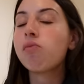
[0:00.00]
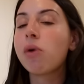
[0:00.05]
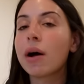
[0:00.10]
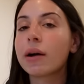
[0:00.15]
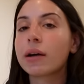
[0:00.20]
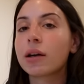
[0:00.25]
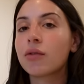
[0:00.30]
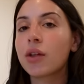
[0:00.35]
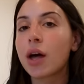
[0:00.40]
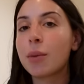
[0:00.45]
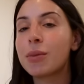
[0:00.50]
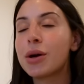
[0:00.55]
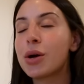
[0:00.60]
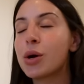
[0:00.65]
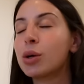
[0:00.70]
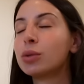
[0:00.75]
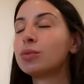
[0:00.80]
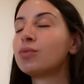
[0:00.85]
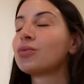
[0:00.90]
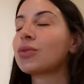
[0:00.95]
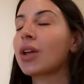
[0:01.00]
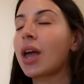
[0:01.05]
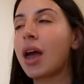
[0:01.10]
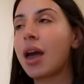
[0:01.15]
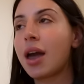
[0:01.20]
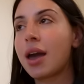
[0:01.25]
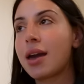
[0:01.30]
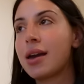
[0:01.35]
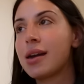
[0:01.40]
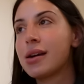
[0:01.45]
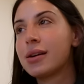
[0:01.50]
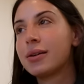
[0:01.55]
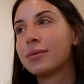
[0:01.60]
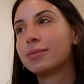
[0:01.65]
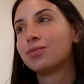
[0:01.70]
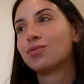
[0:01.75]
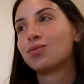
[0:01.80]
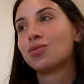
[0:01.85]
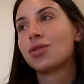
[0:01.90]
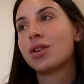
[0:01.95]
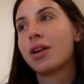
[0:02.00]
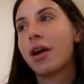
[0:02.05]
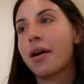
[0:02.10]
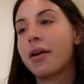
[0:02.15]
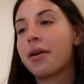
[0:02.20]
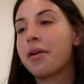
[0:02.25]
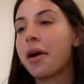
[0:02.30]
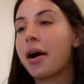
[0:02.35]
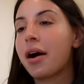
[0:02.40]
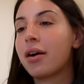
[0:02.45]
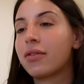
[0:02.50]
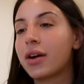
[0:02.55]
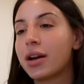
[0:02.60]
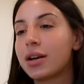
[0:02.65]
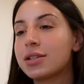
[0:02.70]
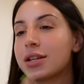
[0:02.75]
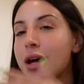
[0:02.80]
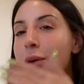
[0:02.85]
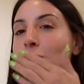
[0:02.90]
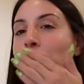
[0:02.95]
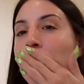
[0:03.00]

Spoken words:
I give that meal a 9.5 out of 10.